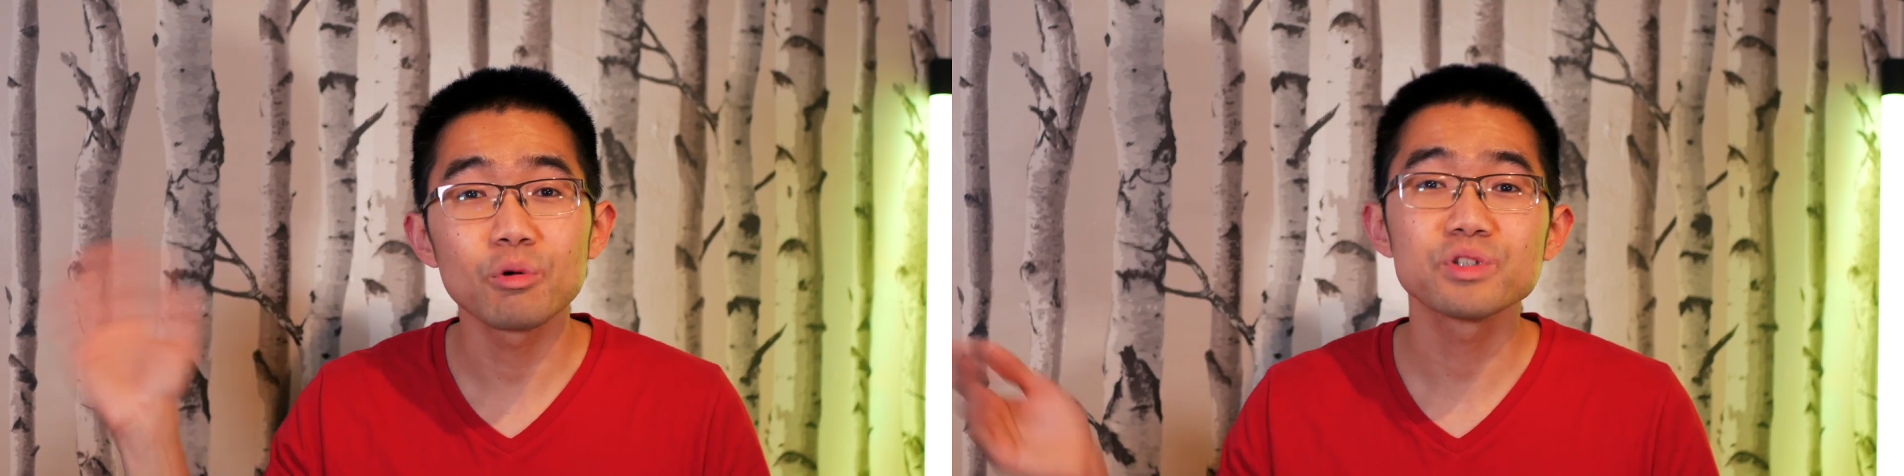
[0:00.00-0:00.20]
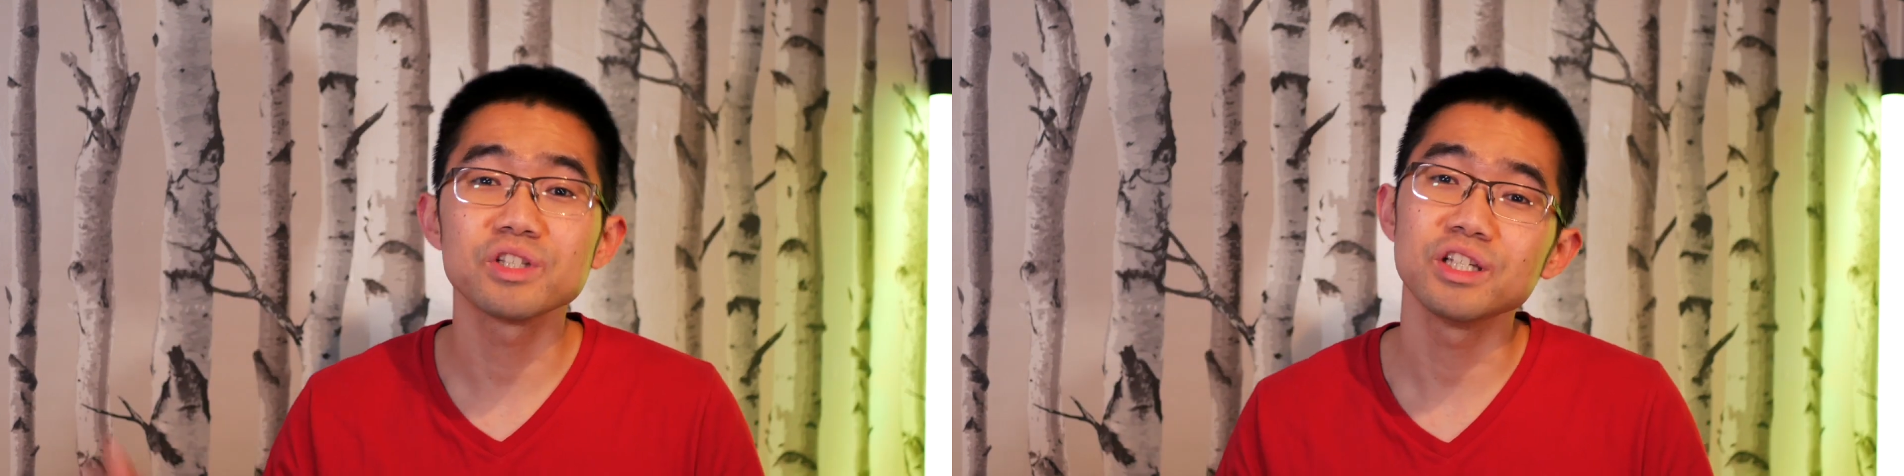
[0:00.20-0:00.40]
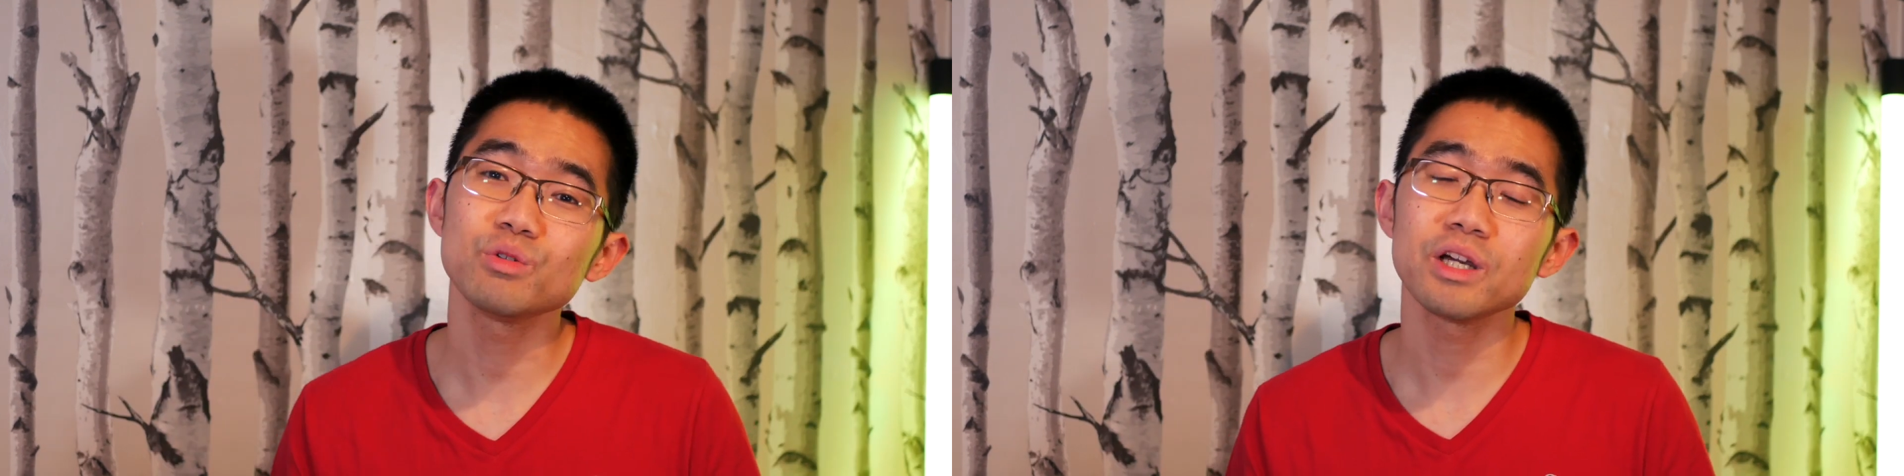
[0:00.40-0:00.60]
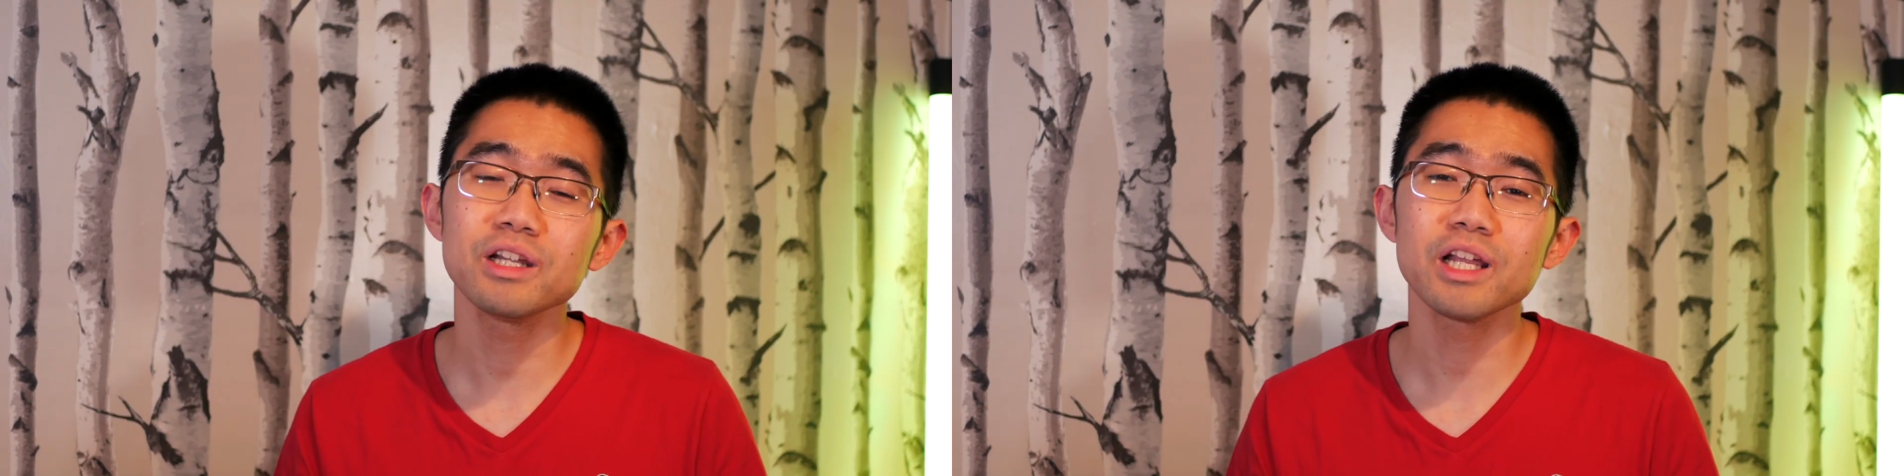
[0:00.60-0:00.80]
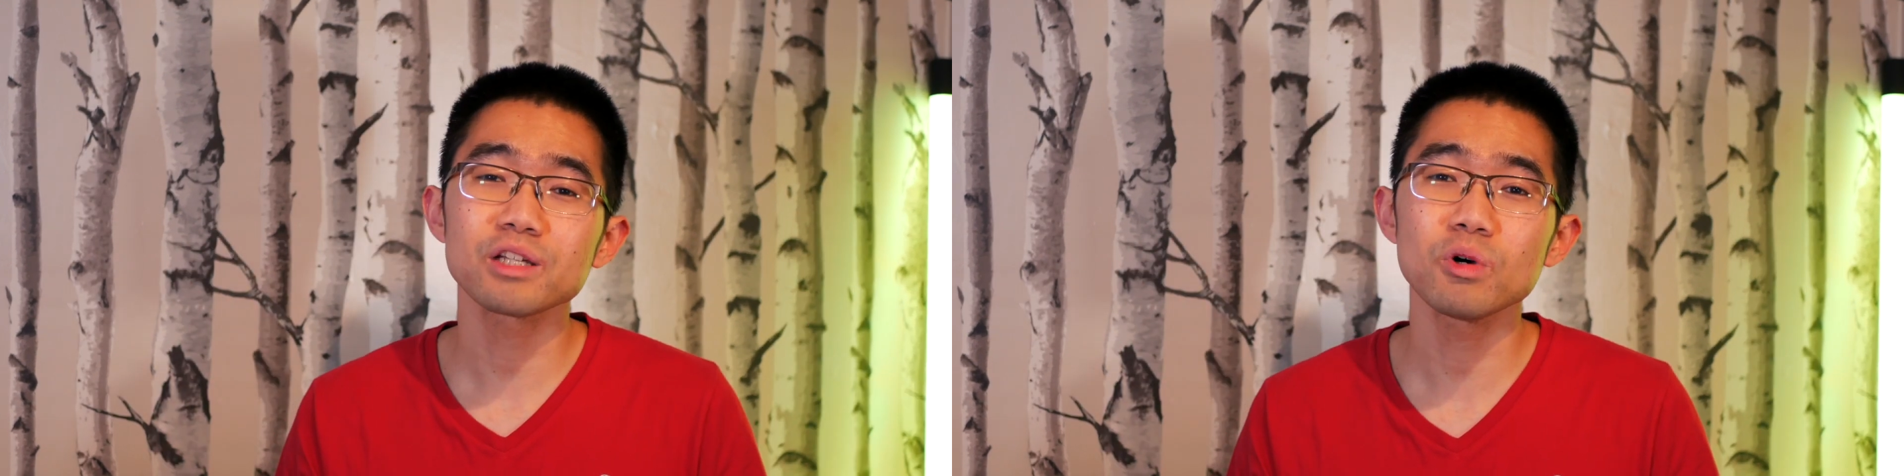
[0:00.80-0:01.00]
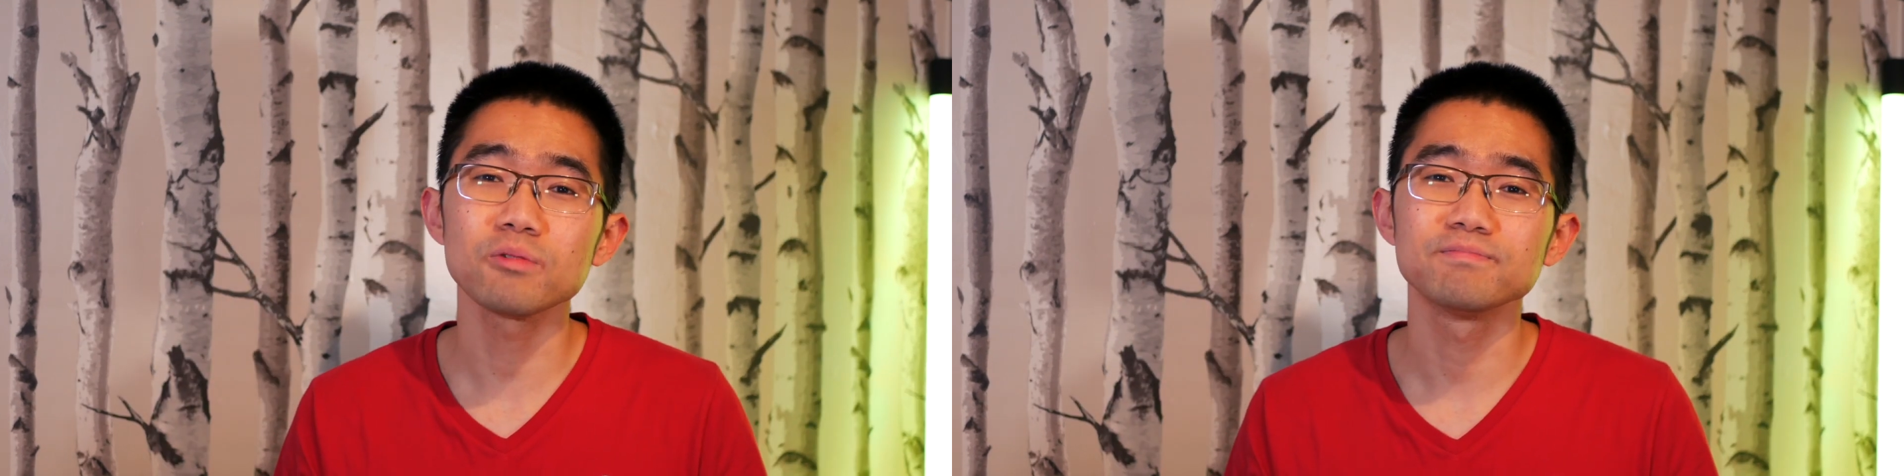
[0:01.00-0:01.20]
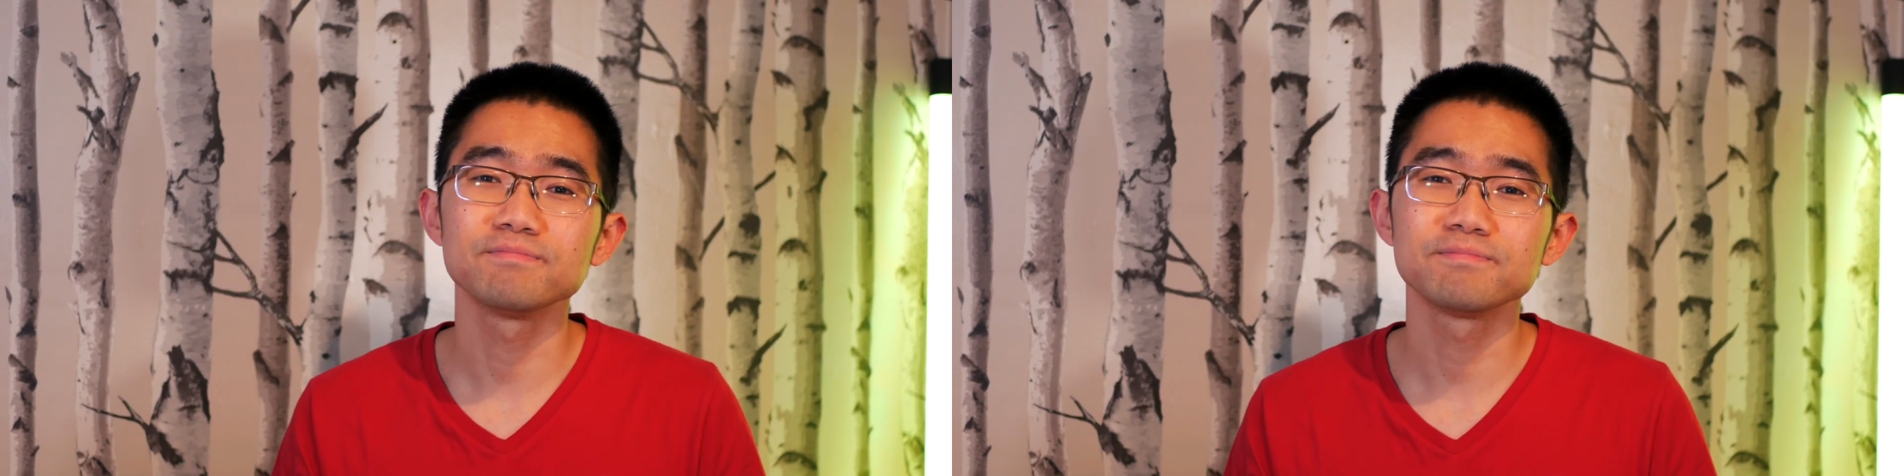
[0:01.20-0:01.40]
will see you in the next one.